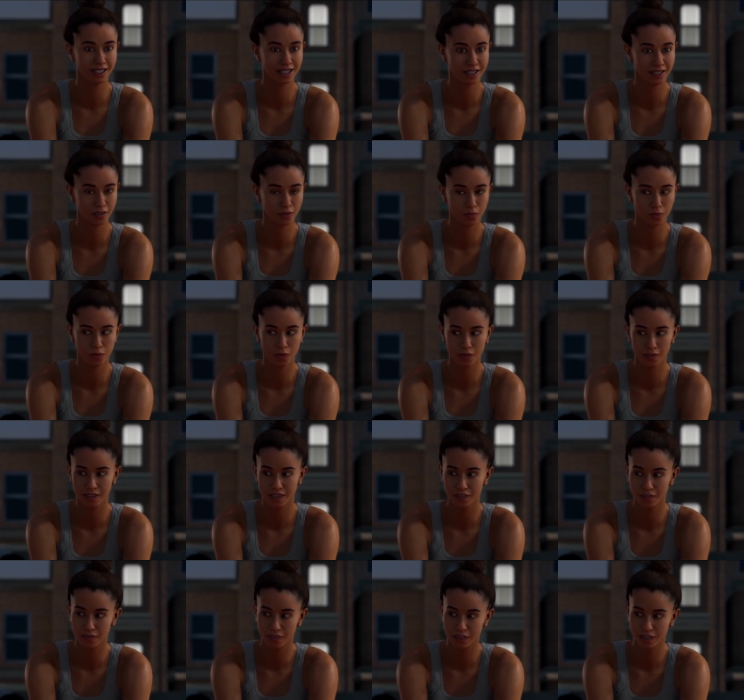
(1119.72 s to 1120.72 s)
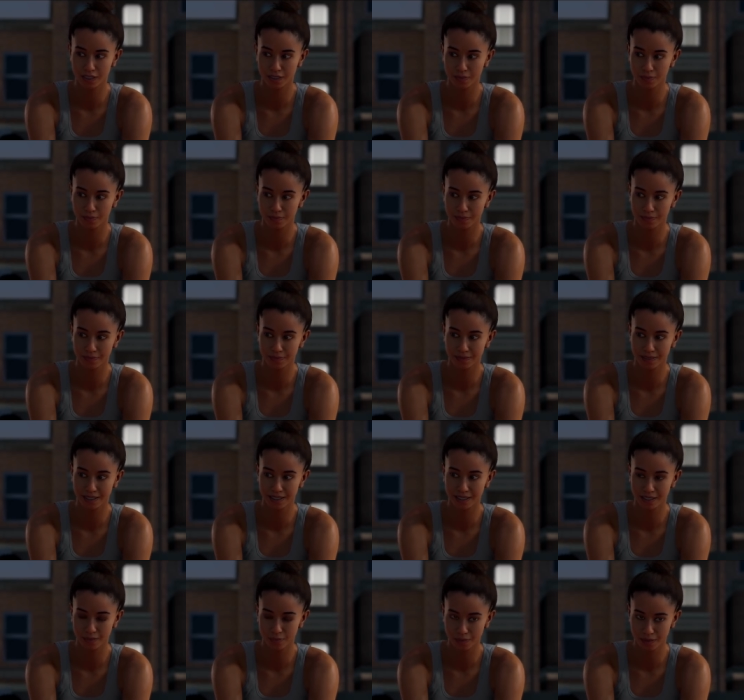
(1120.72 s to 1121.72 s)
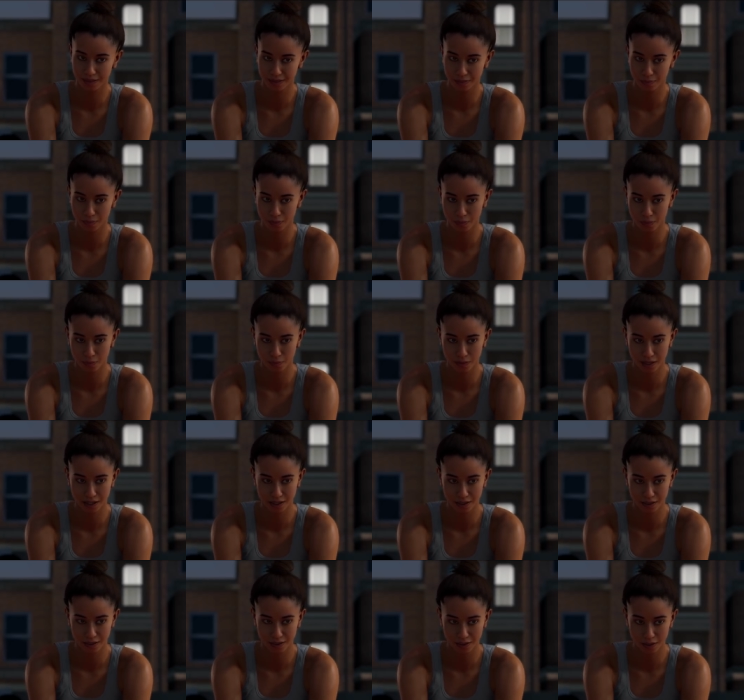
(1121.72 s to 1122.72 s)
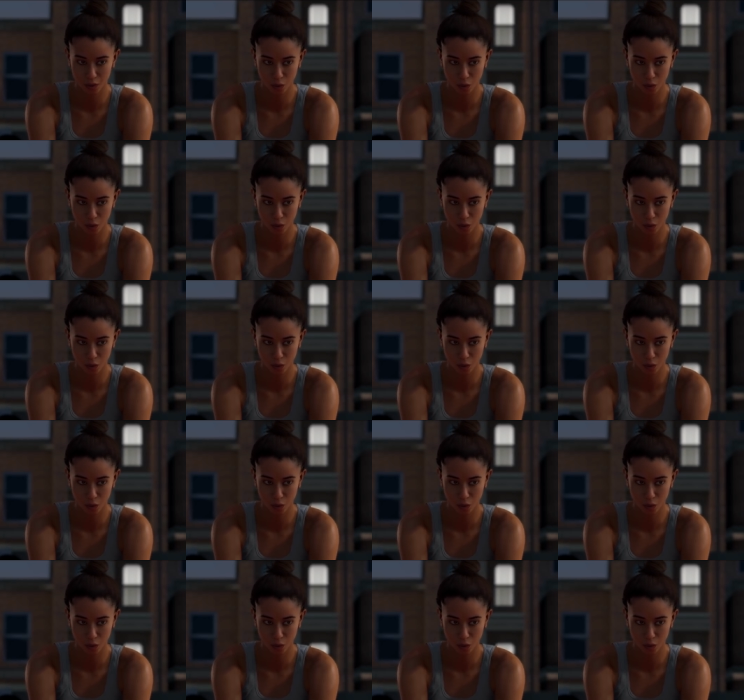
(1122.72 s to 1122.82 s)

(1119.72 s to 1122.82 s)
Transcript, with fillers: together a program for him. I expect him to be back on the